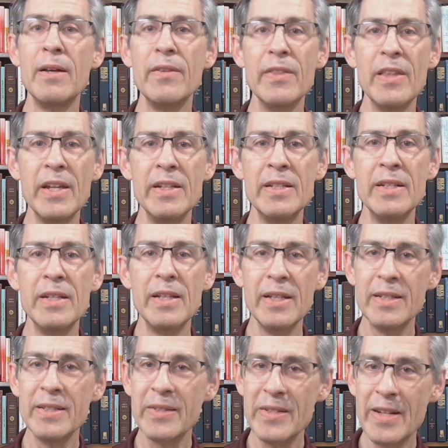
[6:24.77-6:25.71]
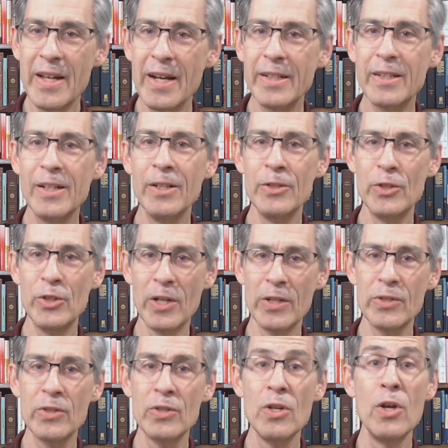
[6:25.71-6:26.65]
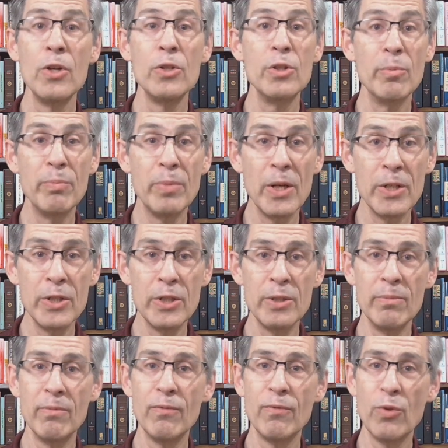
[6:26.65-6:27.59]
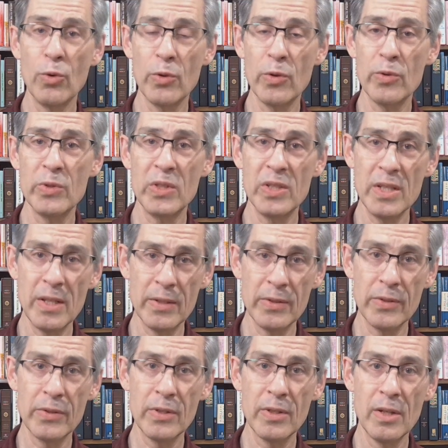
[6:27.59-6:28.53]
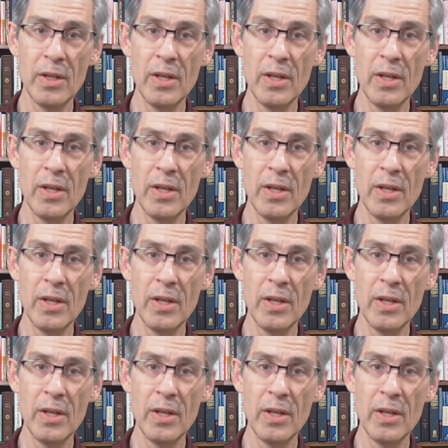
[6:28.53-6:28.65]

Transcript: then it is not unjust to punish him for those sins.